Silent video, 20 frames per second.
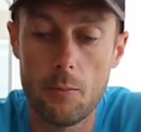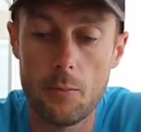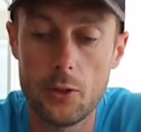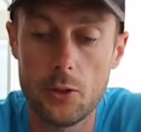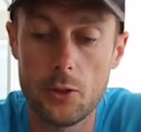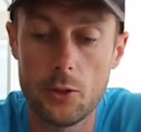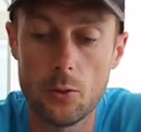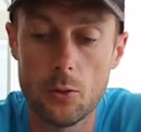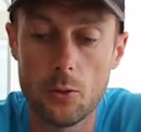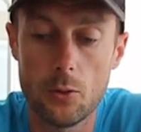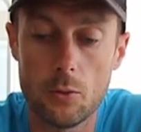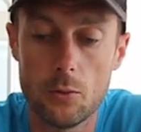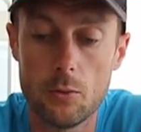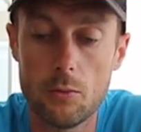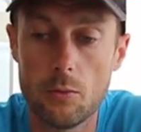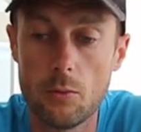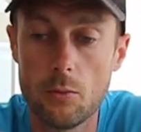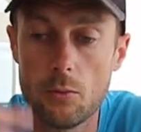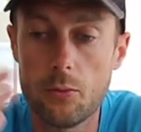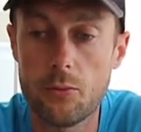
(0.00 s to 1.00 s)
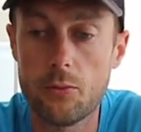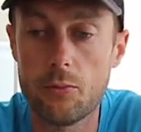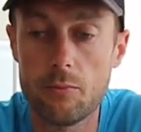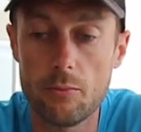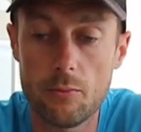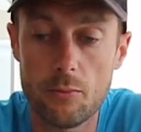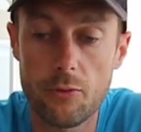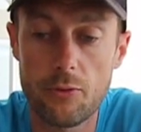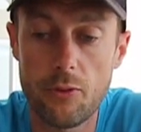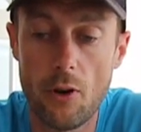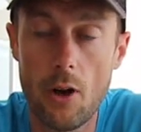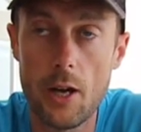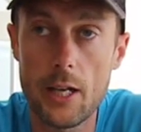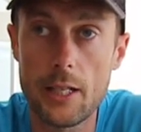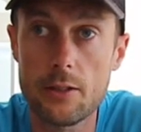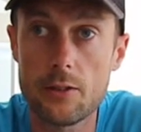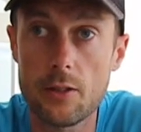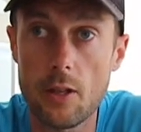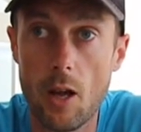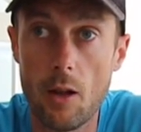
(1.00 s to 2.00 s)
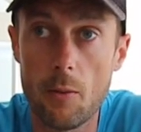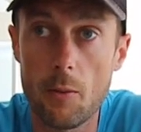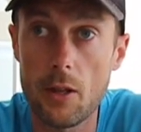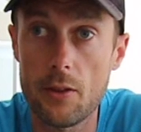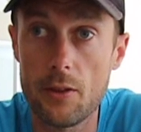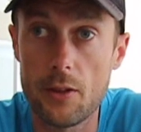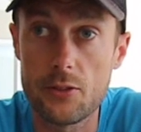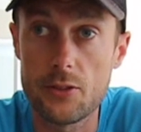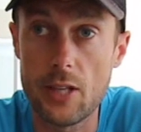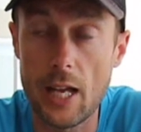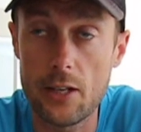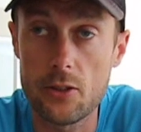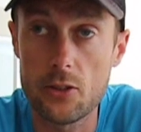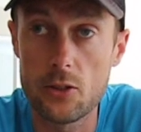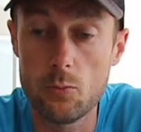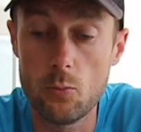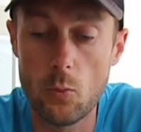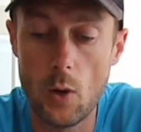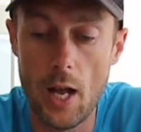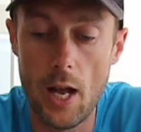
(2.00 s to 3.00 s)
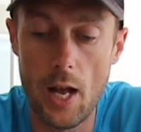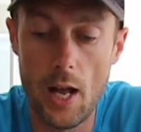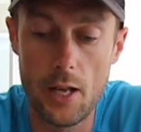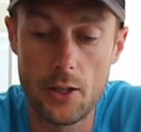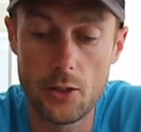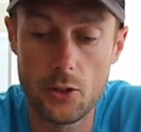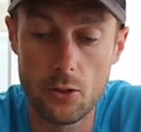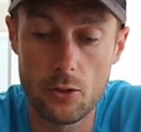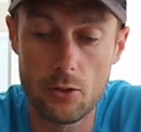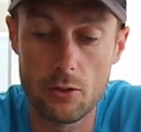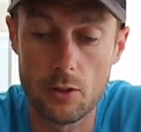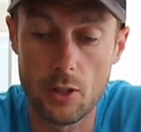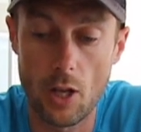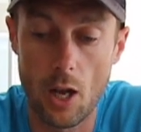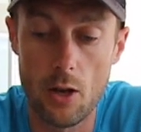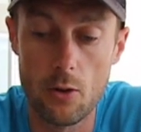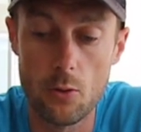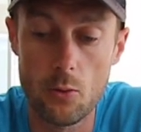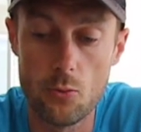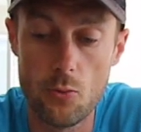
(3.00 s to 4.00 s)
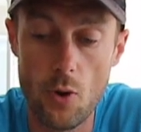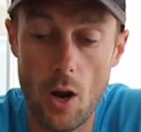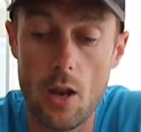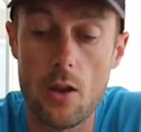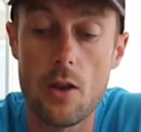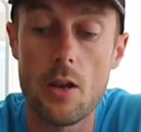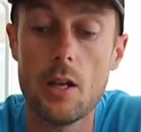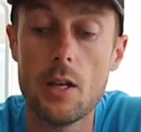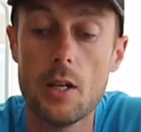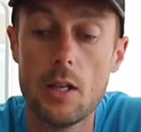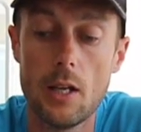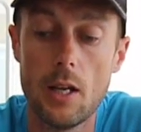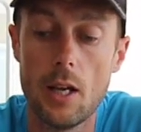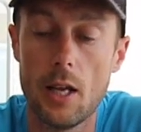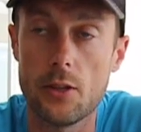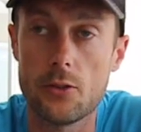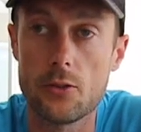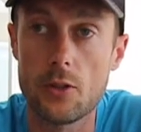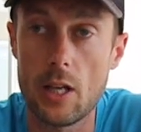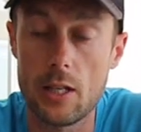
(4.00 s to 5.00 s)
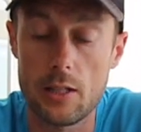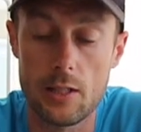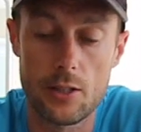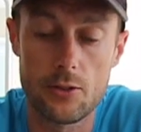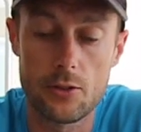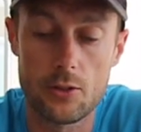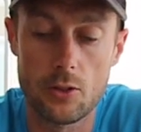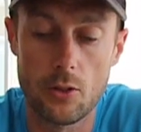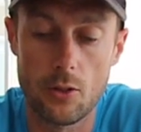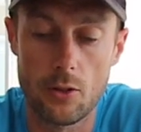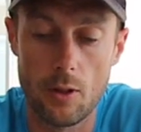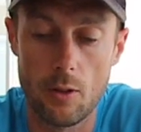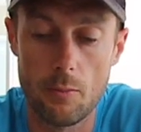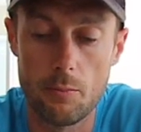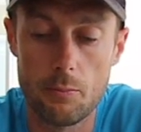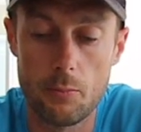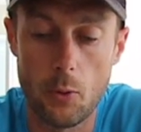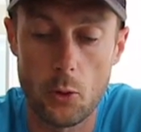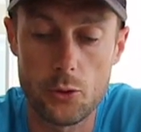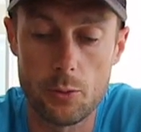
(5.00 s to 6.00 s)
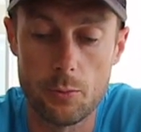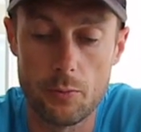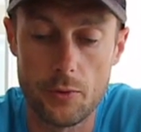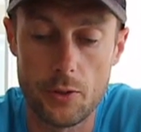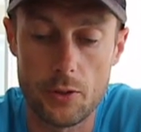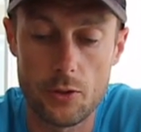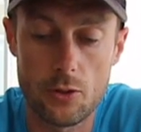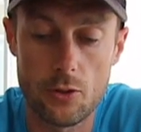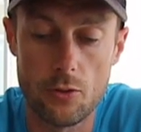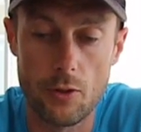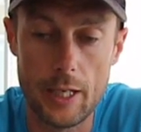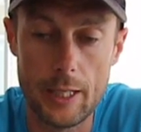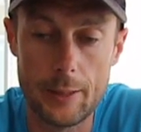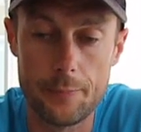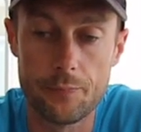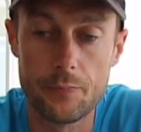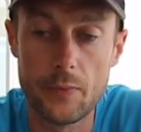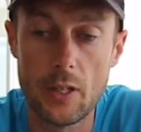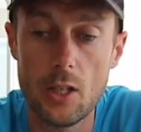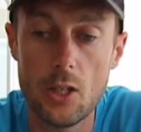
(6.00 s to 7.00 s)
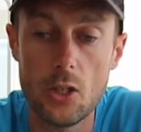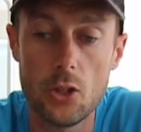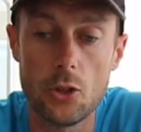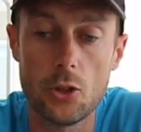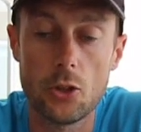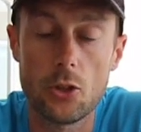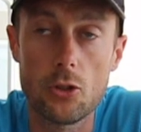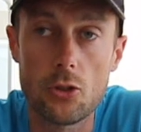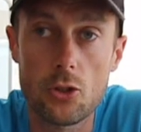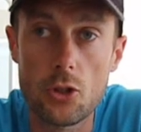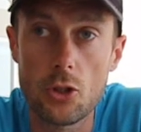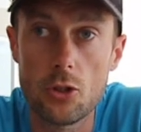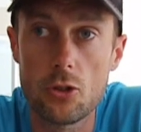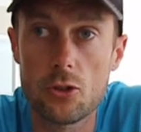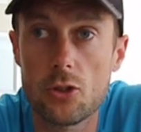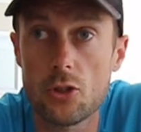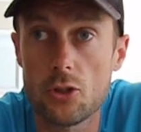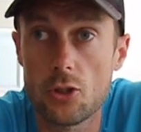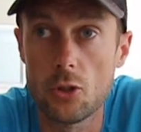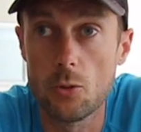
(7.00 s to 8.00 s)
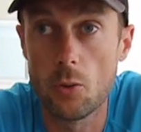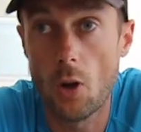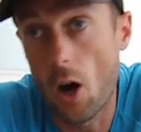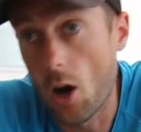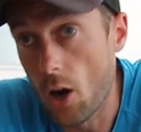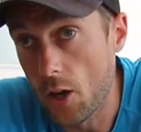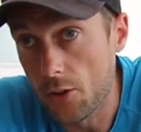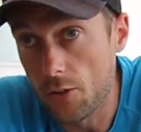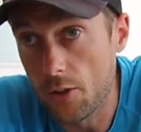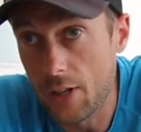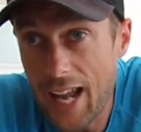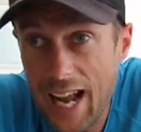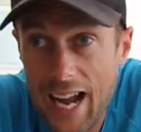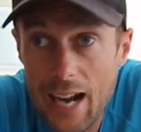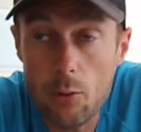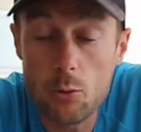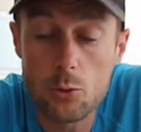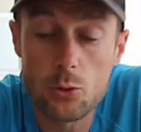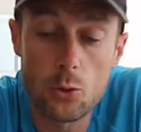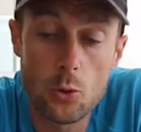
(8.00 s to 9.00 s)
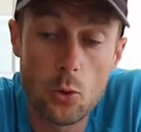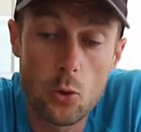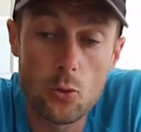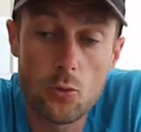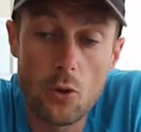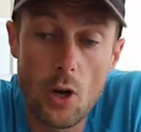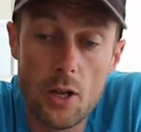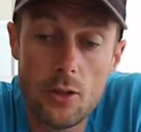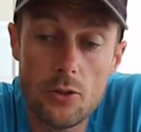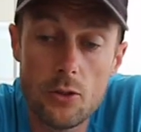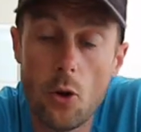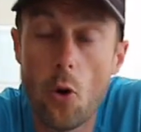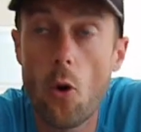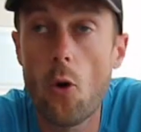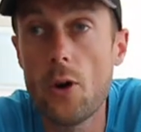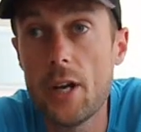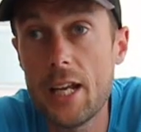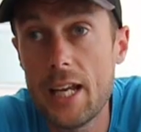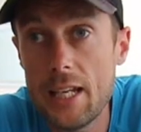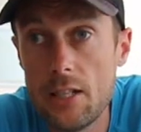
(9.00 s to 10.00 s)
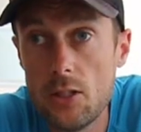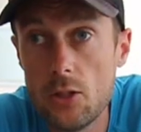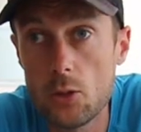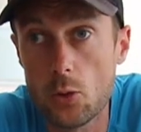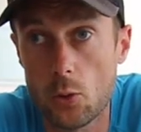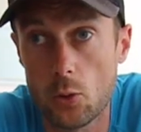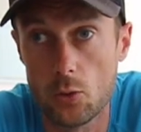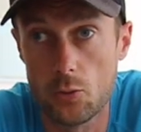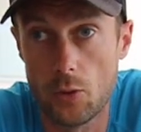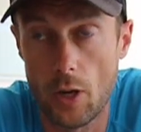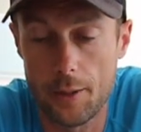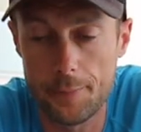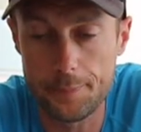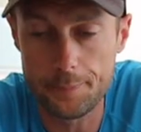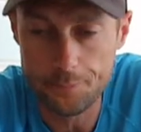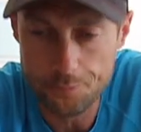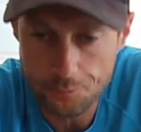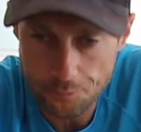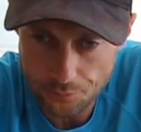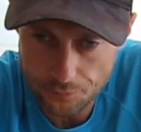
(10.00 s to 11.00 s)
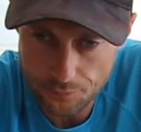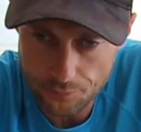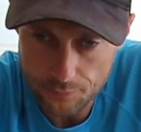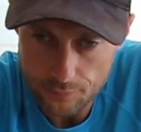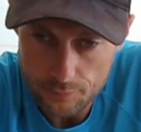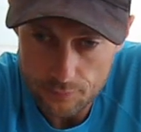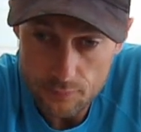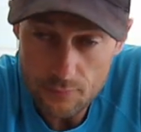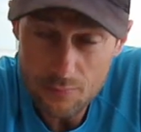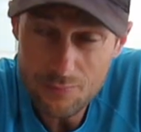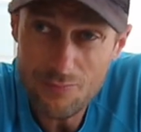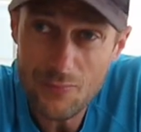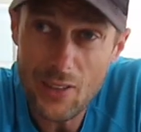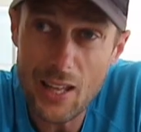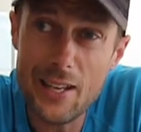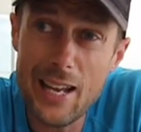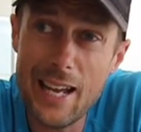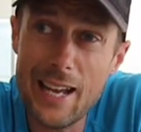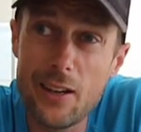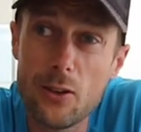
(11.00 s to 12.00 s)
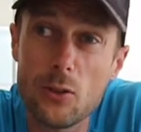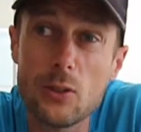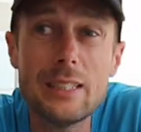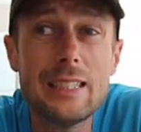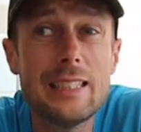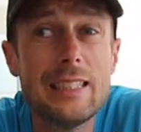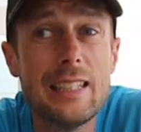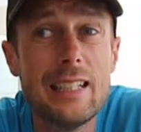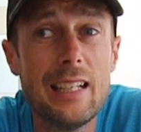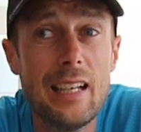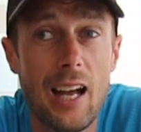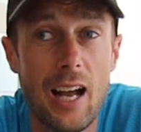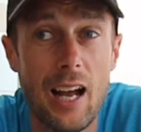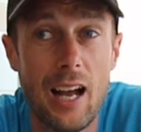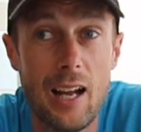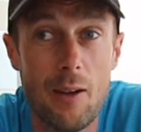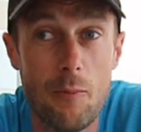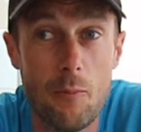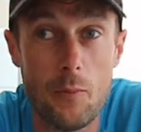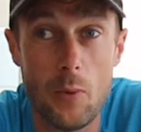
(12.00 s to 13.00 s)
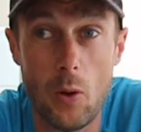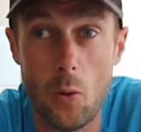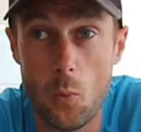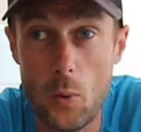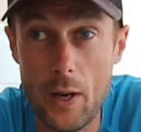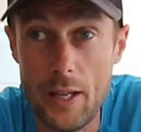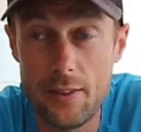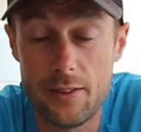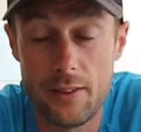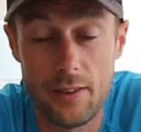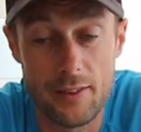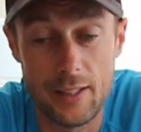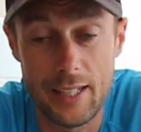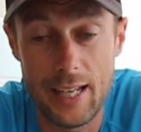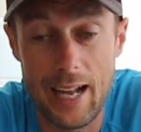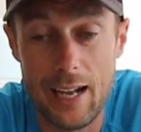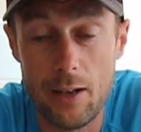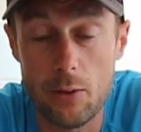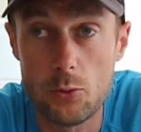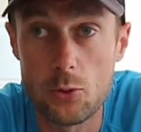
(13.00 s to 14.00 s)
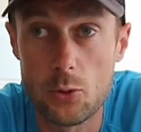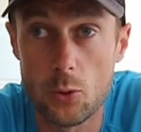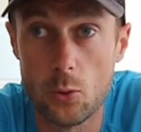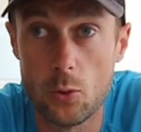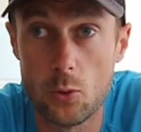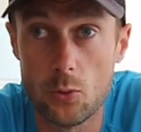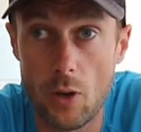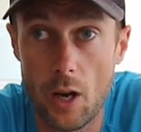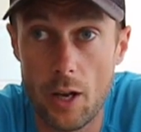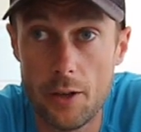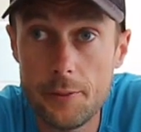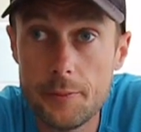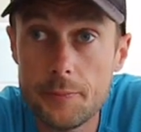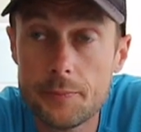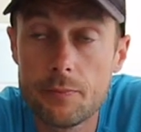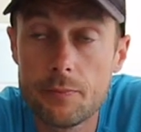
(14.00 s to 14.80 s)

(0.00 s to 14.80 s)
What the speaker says: you'll find the section where you can go run. It's listed on the bottom of the screen. You can choose to do either an outdoor run or an indoor run. Now, with the outdoor run,